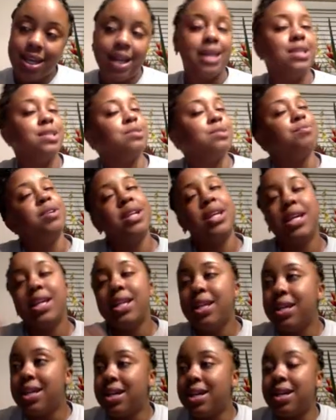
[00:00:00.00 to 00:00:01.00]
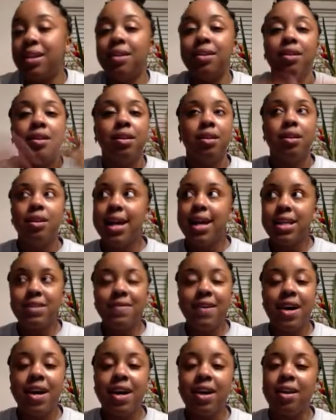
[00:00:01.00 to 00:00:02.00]
I just want to get it done. That's
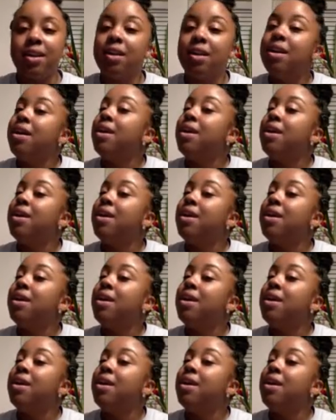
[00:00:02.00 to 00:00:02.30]
fine.